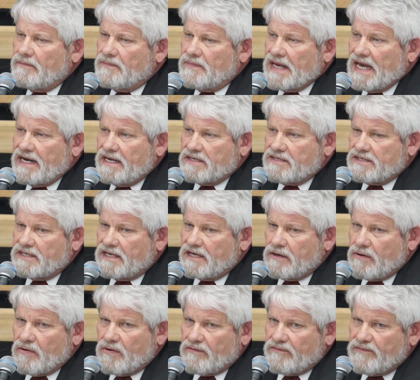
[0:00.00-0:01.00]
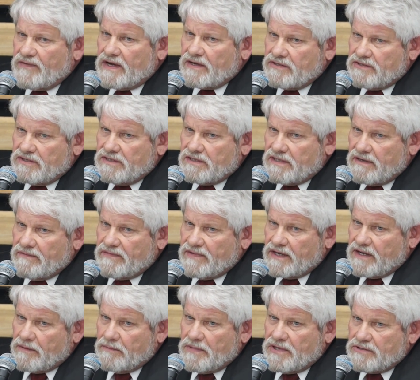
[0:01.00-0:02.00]
That is the core function of the
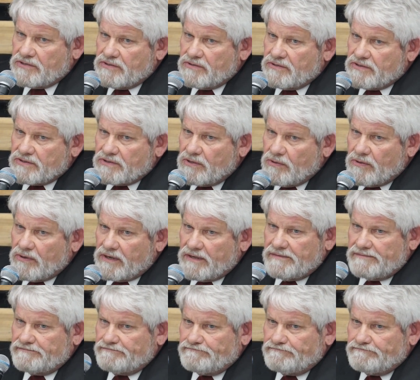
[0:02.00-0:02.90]
Commissioner's Court.